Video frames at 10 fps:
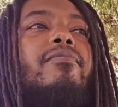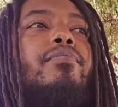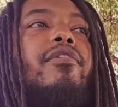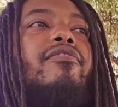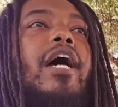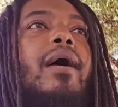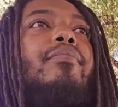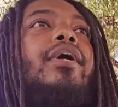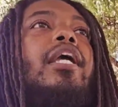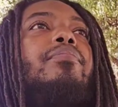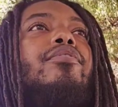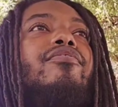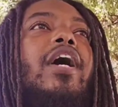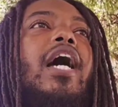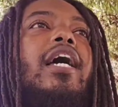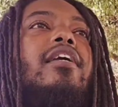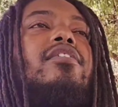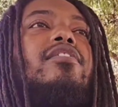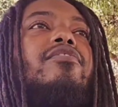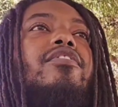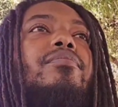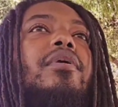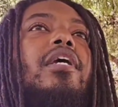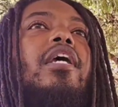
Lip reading: provide, but he provides. You feel me?